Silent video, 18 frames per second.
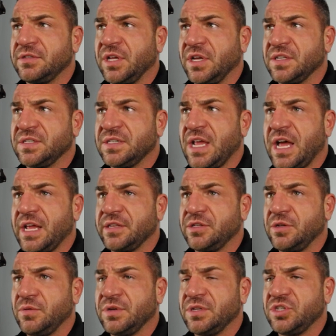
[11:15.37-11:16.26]
does not
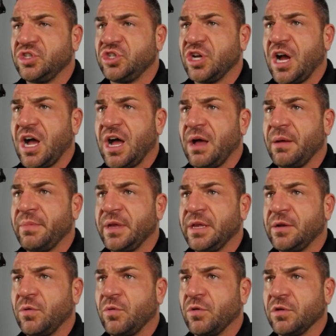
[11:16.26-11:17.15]
do his job
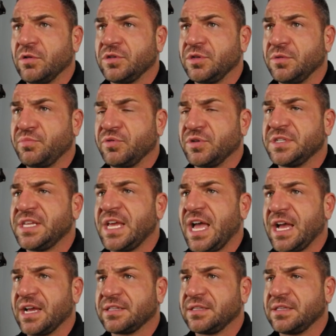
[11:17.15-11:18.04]
in order to
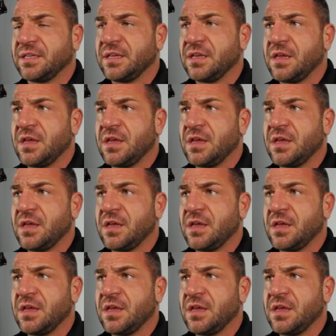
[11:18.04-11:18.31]
protect